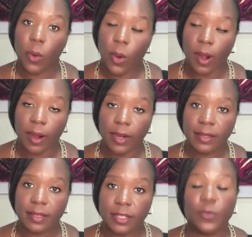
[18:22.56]

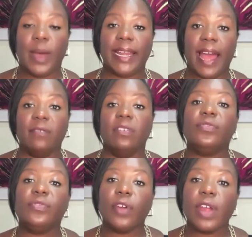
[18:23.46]
Or you might have a
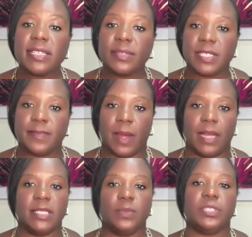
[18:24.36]
freeze
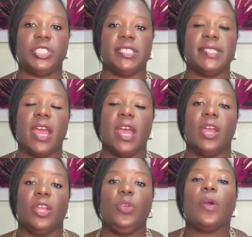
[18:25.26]
response, which is
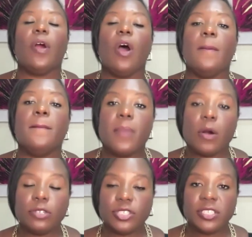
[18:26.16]
you are
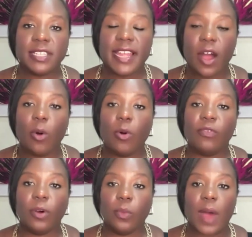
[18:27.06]
emotionally
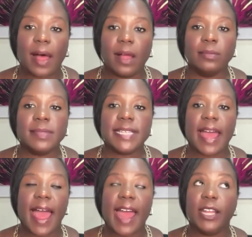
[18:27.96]
overwhelmed
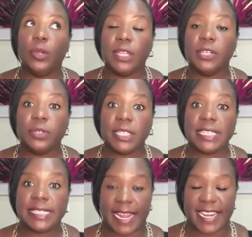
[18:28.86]
and you
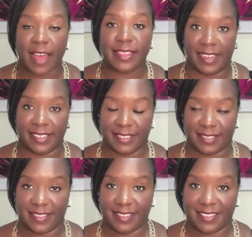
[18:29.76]
literally say nothing
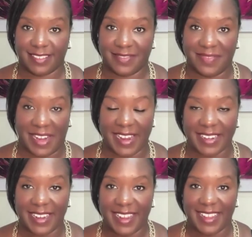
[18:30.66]
right?